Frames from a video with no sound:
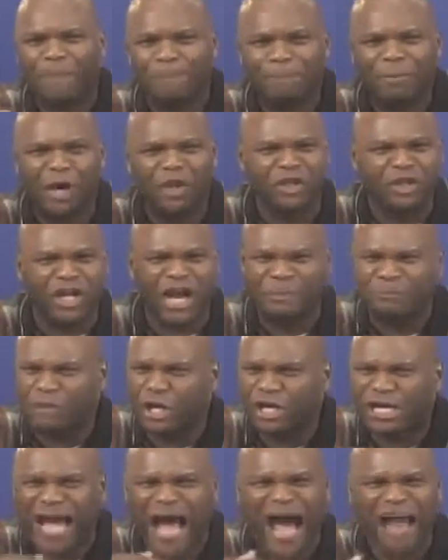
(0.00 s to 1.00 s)
building up
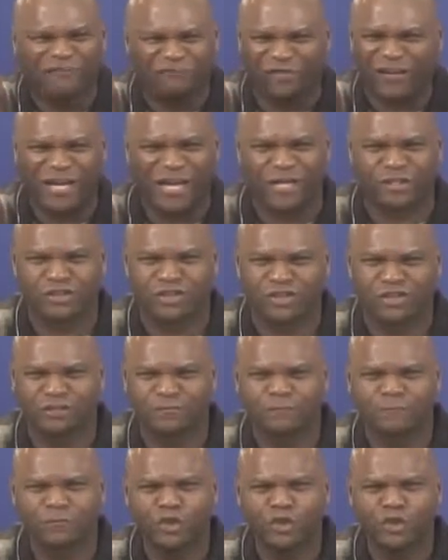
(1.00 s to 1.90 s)
your confidence.